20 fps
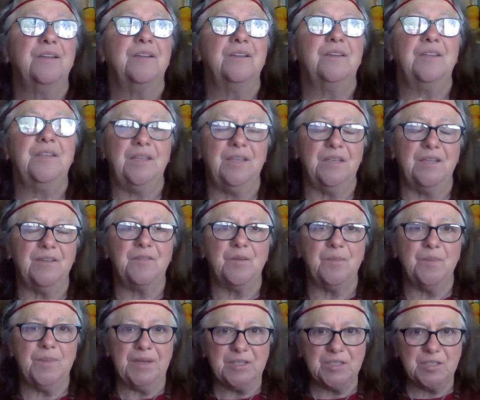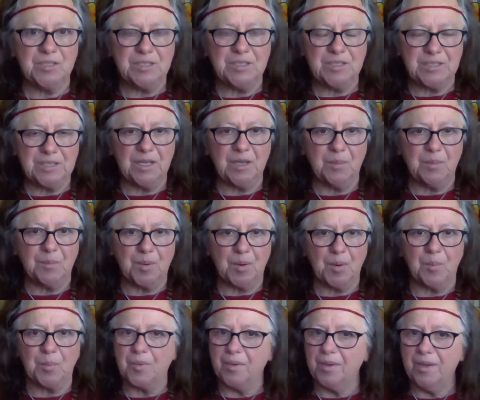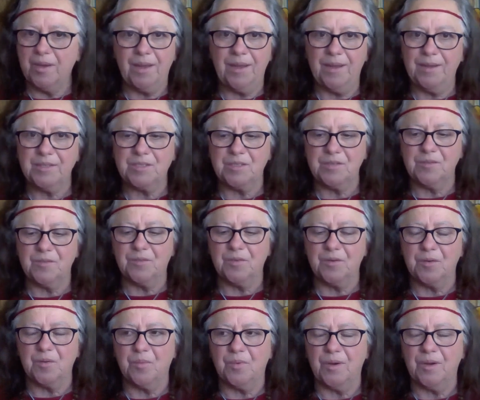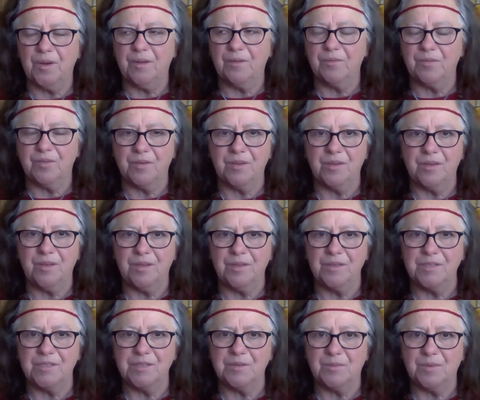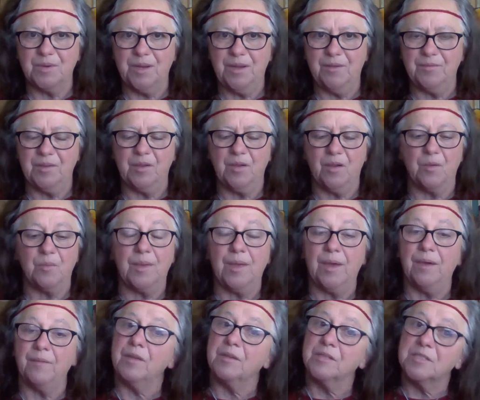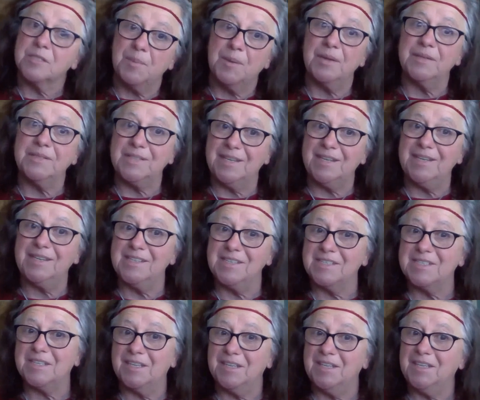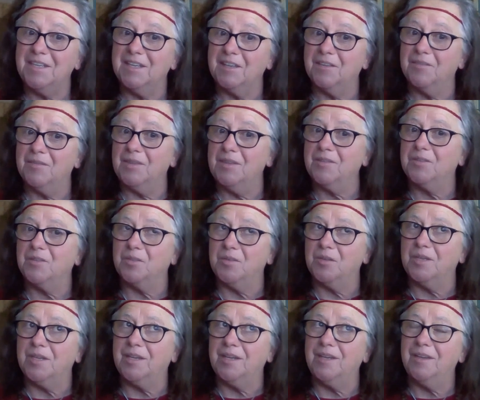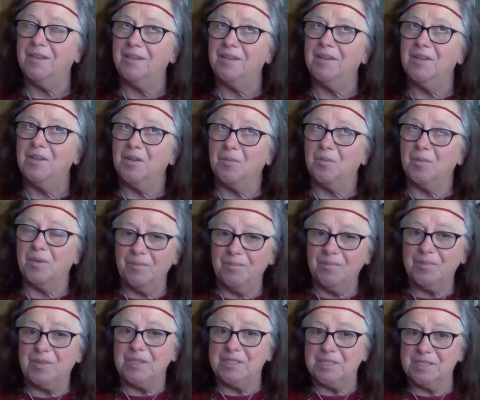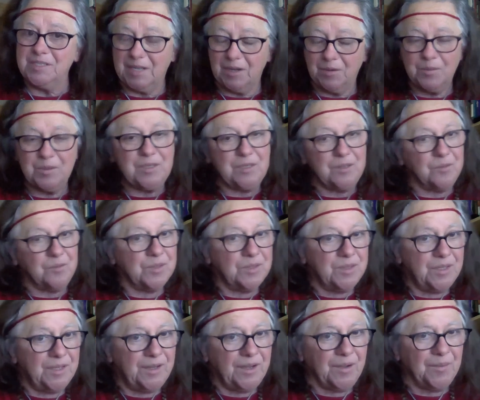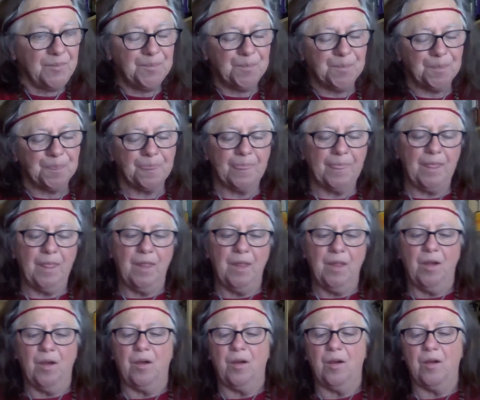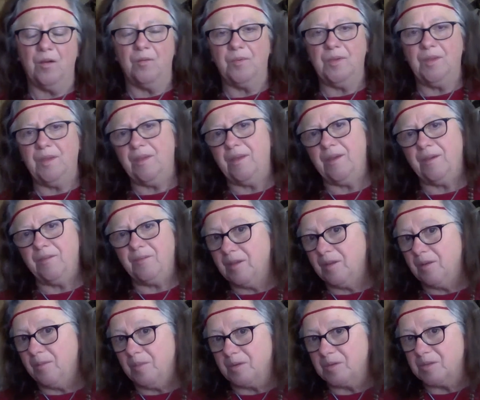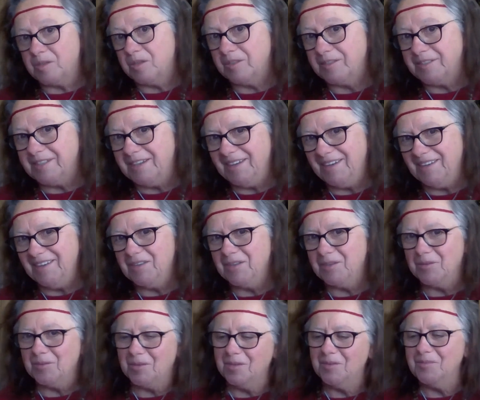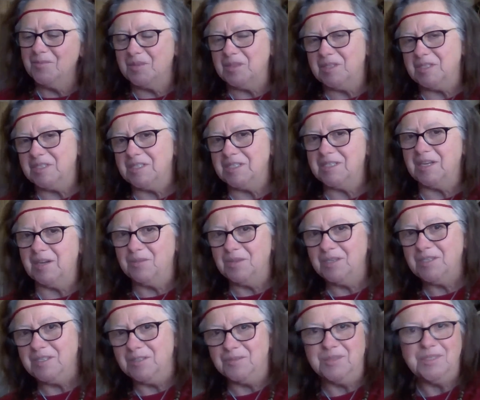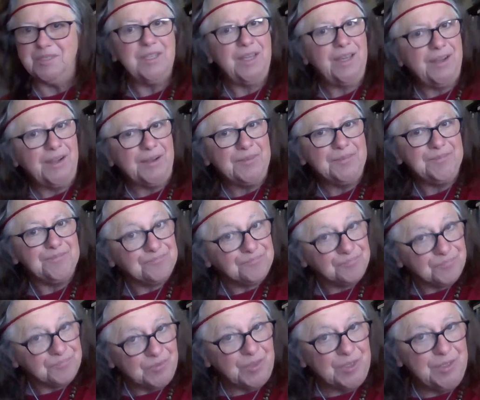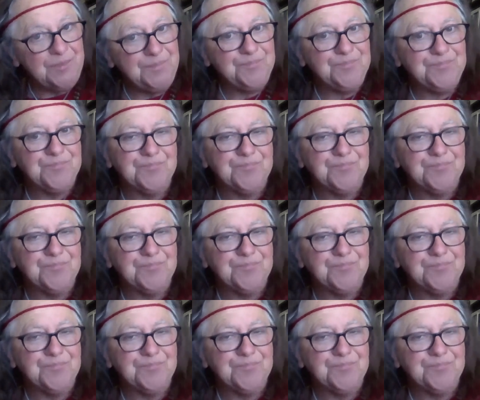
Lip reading: the information to take appropriate action for whatever it is that we're having. Are we having a spontaneous psychic event? Okay, well, this is how we deal with that. Are we having an emotional day? Well, this is how we deal with that, right?